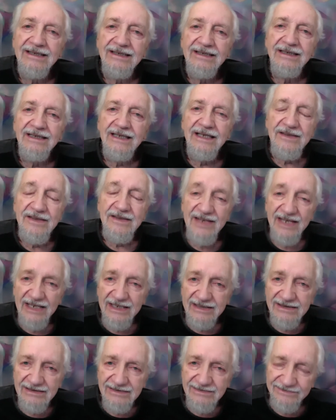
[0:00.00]
And
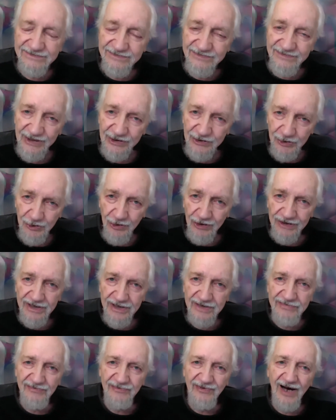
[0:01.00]
then Victoria
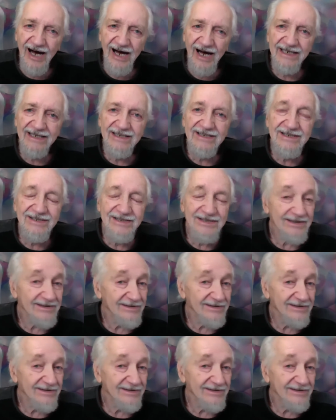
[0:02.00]
finds